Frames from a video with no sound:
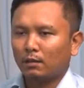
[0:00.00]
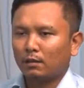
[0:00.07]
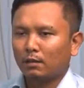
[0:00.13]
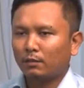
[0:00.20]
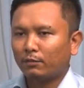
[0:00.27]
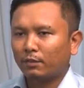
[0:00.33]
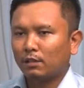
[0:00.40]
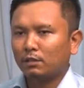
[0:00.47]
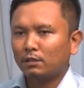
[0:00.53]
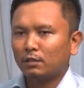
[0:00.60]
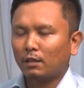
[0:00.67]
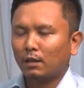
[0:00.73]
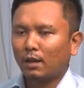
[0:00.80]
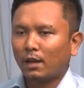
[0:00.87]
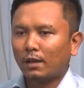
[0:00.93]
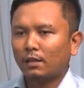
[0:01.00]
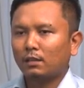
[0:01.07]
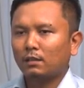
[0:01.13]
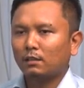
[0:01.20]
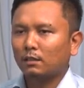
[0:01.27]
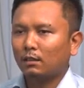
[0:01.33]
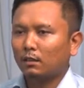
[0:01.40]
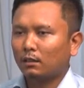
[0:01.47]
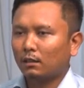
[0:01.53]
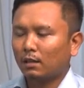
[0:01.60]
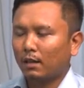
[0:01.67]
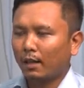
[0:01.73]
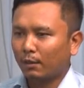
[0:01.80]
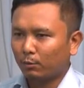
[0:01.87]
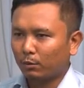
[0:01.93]
difference lie in the
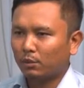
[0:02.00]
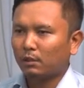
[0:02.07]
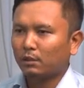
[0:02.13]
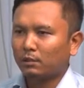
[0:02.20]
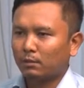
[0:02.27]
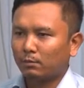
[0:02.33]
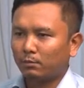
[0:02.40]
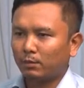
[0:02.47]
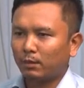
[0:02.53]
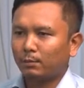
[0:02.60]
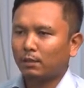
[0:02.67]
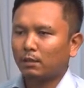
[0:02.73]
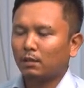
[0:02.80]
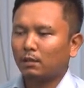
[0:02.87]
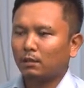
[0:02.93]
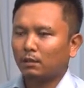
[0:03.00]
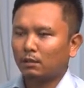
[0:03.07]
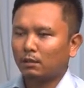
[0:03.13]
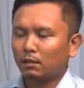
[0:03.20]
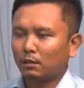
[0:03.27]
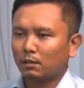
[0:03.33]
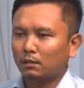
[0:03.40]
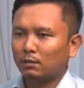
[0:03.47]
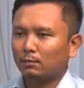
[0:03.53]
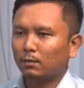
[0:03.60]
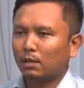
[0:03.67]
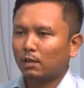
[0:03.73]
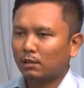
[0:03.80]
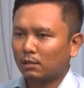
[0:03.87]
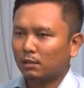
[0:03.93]
languages, maybe in some
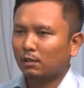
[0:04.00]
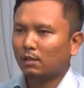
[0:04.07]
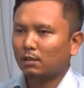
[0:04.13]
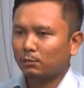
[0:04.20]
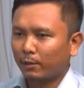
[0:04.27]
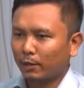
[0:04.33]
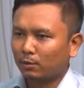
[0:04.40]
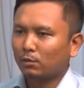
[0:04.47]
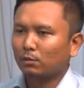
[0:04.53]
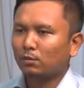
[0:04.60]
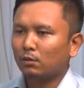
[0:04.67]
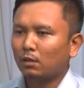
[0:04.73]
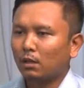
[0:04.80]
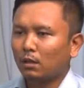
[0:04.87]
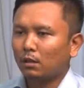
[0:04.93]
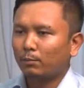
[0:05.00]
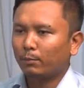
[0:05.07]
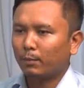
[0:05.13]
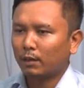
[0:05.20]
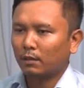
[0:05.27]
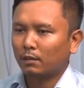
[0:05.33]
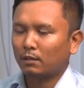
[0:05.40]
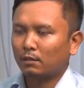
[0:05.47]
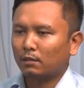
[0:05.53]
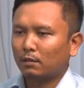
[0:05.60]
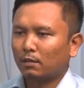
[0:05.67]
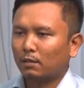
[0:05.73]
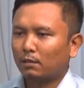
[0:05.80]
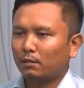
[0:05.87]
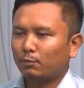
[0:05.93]
cultural aspect also, but
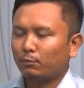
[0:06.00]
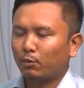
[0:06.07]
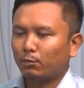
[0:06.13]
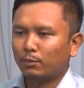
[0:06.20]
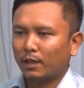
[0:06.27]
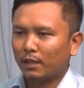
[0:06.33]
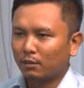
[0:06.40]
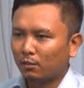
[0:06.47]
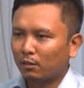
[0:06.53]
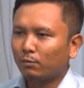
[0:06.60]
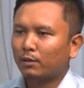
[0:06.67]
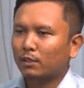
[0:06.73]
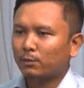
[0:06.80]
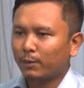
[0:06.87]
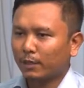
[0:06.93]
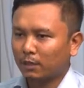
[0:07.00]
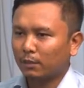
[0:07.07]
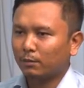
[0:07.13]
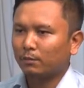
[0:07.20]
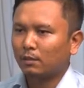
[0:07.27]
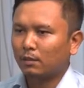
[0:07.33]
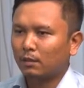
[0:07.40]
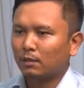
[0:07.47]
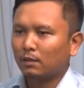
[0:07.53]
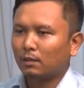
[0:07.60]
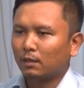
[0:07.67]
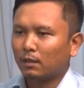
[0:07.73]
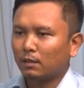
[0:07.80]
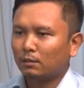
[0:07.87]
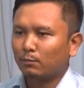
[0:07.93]
from territorial perspective,
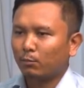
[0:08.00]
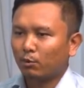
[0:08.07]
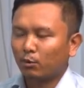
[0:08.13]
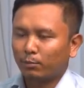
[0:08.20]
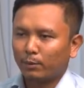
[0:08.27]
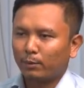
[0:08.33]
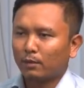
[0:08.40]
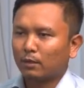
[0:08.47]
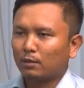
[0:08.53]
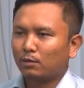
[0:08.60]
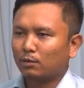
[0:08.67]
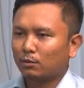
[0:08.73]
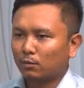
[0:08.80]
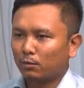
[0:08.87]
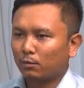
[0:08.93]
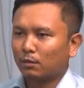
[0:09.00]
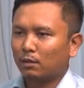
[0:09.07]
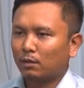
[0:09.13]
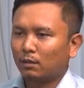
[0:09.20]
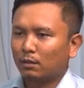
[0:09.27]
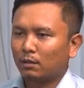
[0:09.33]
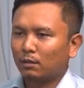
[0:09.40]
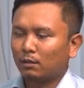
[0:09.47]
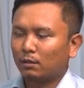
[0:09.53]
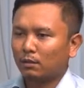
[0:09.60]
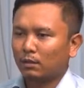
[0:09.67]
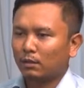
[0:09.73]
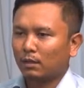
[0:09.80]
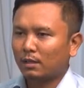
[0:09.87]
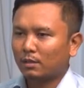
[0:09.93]
I think Bodo people are also
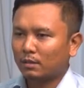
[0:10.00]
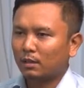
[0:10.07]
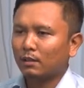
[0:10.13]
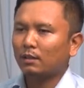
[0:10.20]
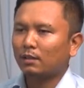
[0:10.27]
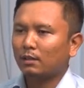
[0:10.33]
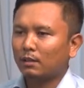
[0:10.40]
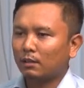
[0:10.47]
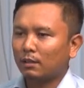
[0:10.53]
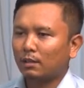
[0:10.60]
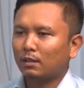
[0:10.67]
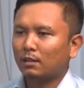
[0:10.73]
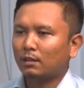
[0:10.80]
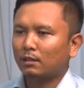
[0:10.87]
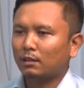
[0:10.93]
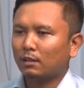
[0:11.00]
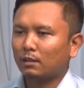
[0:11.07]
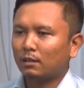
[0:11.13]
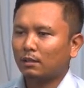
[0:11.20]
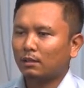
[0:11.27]
culturally and